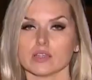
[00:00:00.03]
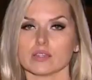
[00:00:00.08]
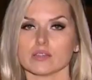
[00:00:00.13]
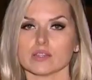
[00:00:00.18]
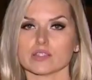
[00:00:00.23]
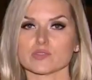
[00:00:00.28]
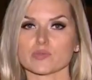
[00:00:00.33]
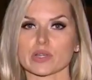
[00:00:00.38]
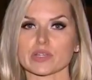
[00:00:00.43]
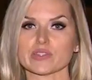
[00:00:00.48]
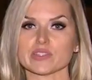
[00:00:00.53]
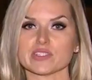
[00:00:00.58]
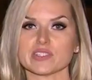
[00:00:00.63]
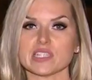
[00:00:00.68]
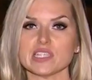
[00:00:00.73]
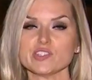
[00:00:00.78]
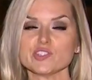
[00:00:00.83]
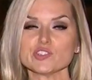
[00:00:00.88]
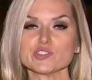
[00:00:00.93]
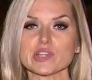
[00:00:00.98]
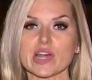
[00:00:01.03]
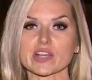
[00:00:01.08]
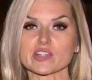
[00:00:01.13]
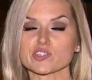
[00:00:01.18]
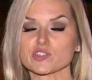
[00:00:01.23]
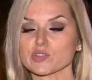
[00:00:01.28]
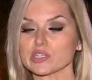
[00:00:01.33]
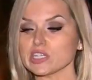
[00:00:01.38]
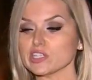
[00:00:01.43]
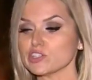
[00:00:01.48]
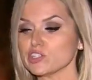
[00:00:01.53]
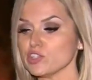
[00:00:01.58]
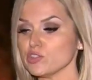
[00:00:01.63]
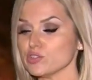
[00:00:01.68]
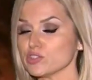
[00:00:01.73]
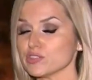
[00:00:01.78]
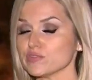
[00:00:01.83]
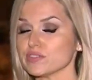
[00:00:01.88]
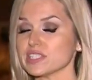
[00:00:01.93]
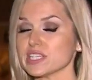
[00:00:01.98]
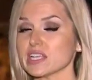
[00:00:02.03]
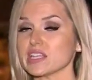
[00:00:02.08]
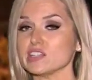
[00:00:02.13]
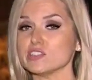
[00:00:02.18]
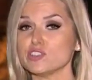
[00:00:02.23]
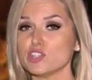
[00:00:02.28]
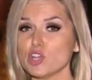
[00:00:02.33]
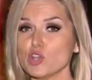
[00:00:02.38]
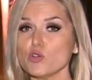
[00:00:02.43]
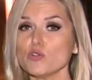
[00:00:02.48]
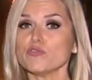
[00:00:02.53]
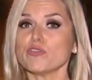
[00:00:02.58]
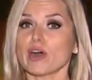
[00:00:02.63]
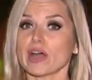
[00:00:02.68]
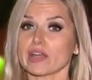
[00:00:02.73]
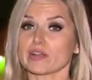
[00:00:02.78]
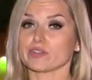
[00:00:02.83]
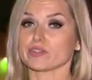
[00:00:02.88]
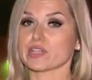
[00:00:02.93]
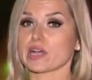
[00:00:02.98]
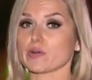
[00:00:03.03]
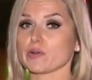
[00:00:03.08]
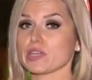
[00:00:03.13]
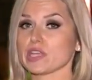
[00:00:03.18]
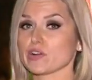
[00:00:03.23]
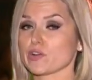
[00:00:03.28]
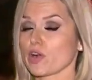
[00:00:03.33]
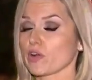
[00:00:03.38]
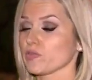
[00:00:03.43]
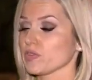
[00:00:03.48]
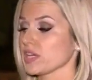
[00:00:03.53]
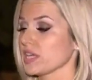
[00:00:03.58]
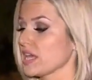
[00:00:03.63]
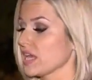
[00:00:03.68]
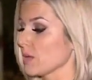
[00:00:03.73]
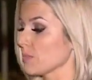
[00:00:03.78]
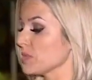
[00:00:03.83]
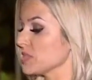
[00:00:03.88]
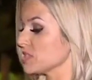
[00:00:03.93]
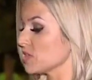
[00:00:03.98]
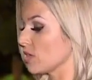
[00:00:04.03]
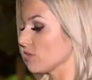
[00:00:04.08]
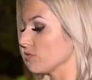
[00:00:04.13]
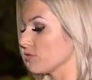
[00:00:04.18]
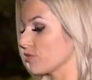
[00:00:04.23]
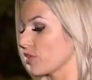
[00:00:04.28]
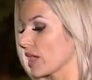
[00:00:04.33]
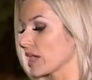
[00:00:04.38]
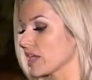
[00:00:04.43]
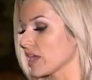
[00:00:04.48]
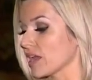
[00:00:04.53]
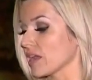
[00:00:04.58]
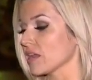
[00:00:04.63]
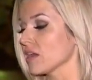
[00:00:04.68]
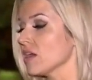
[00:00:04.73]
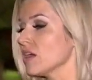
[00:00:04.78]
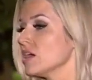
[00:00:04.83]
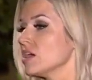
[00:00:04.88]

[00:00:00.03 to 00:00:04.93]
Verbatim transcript: That's right. This teacher is actually accused of setting two fires out here on the campus on Friday.